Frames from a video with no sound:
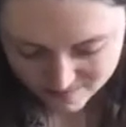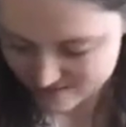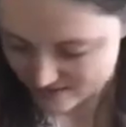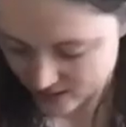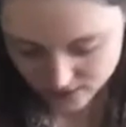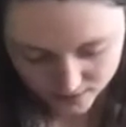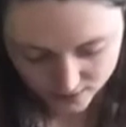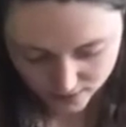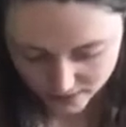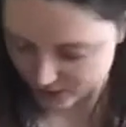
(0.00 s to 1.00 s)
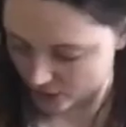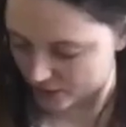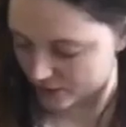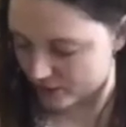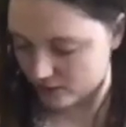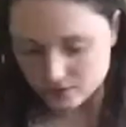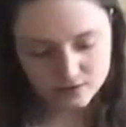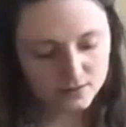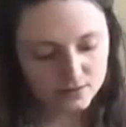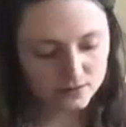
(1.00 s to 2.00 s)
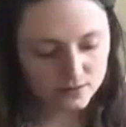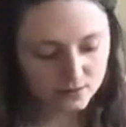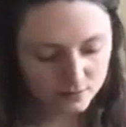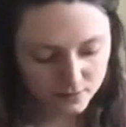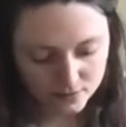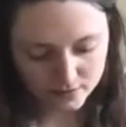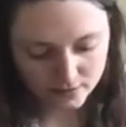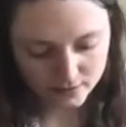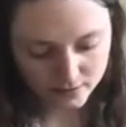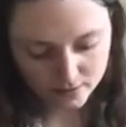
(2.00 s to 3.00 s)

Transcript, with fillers: I use scissors because I,